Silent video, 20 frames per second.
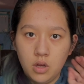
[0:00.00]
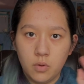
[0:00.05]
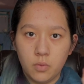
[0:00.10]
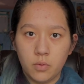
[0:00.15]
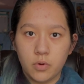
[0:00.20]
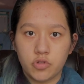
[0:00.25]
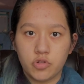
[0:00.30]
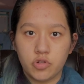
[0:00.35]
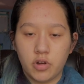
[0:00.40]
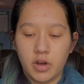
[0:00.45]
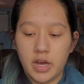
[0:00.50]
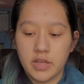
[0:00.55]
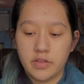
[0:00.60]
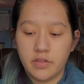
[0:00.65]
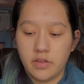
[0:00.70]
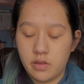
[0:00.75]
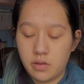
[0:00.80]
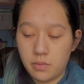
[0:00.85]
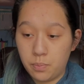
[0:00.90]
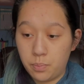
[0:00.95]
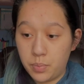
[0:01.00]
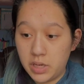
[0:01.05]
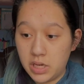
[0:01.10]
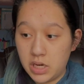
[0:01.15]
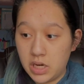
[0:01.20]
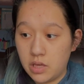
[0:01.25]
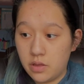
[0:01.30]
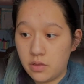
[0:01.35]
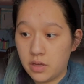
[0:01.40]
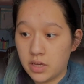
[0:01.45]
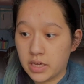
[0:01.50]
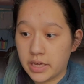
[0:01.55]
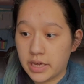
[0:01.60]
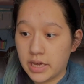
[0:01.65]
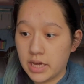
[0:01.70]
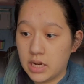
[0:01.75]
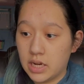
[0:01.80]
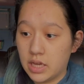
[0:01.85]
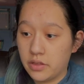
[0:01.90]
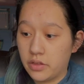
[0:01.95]
We're trying this beanie thing
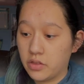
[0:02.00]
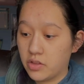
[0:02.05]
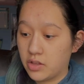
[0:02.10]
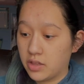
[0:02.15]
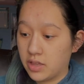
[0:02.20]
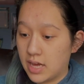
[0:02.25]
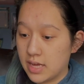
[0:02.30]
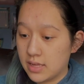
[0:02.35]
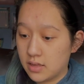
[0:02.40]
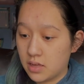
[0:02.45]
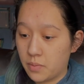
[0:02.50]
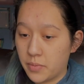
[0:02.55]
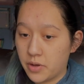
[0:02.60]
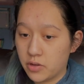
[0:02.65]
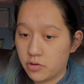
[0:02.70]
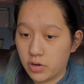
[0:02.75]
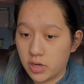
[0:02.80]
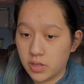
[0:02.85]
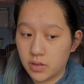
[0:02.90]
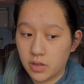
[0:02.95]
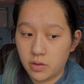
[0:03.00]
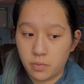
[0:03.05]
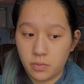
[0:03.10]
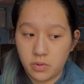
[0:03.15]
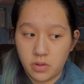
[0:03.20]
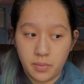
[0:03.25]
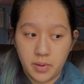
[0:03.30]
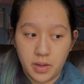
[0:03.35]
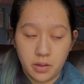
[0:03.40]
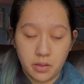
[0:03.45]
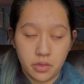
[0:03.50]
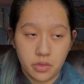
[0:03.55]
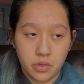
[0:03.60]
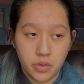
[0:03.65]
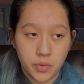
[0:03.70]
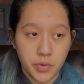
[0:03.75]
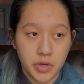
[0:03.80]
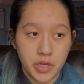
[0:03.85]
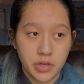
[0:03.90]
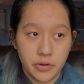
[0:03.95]
again. I think the last time I tried this was about
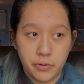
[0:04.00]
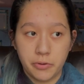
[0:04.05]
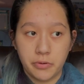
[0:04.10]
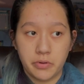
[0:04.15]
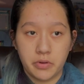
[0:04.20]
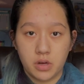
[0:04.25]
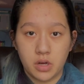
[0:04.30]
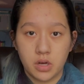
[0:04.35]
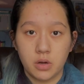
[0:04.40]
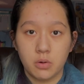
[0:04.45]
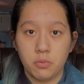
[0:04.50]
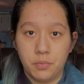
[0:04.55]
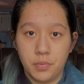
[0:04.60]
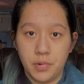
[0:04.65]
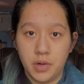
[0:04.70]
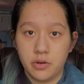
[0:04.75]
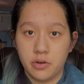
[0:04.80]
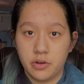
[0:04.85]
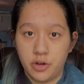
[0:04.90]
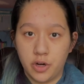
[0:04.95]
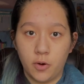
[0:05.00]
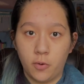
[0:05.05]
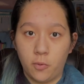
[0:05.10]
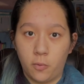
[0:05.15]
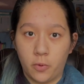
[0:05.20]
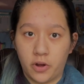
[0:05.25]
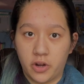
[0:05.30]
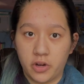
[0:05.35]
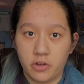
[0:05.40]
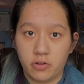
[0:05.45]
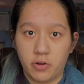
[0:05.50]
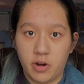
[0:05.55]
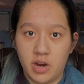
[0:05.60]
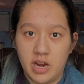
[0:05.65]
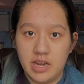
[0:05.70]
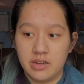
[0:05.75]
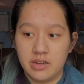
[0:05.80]
3 years ago, but you know, we're gonna try.